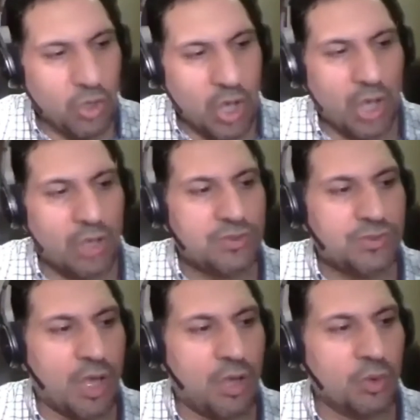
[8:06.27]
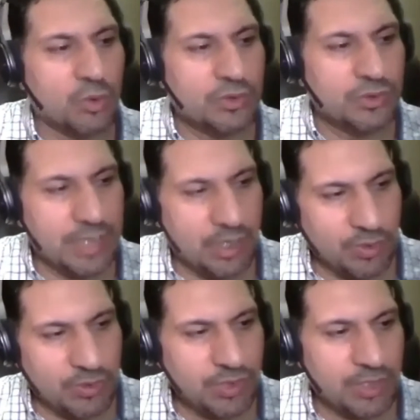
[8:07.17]
Also, there
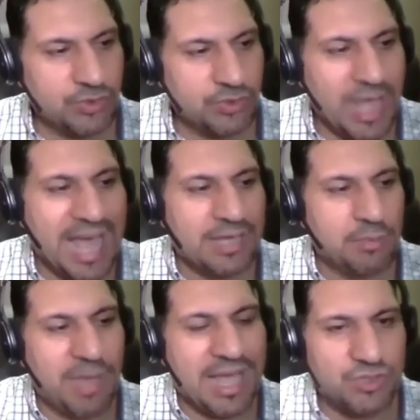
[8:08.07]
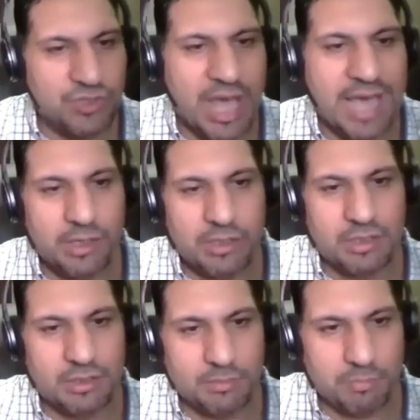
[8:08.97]
is a side-by-side
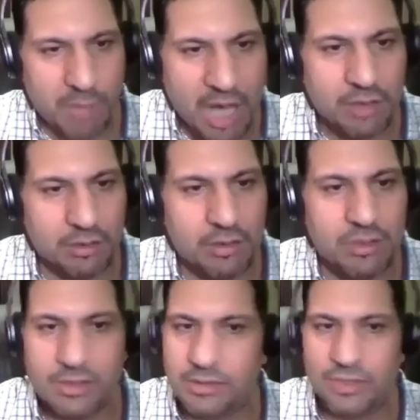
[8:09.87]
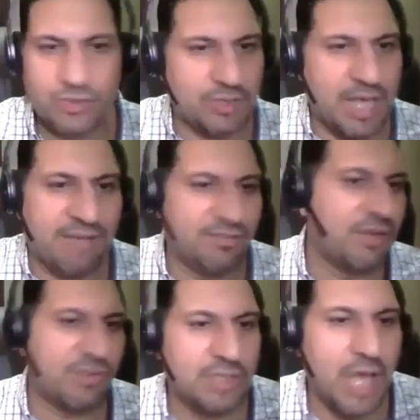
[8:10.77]
model. This is I've
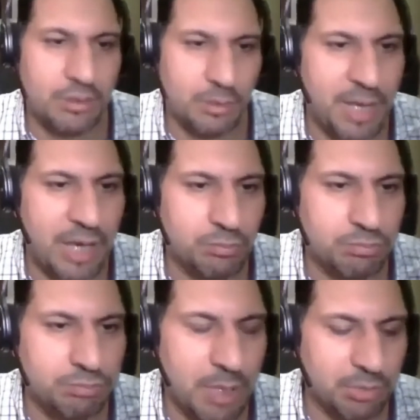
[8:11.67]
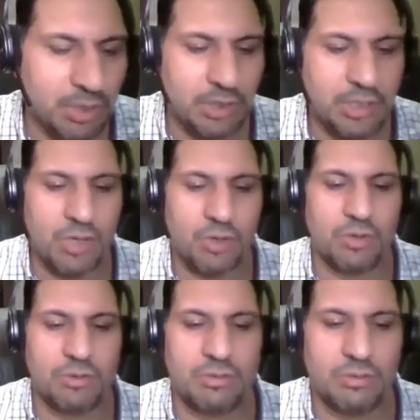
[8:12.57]
never talked about publicly
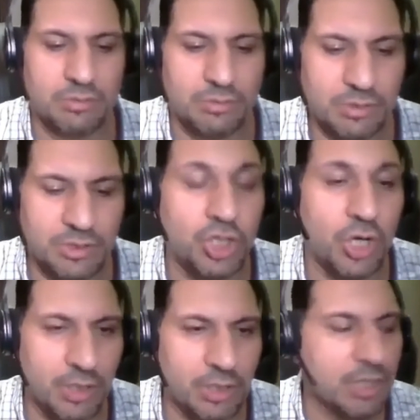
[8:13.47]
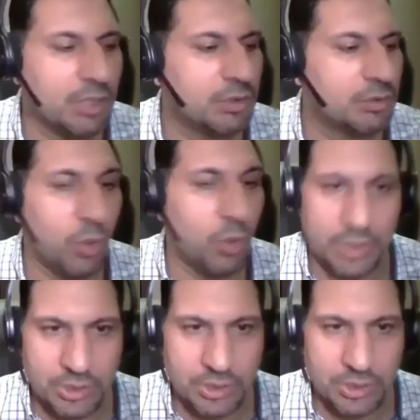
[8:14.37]
or internally, only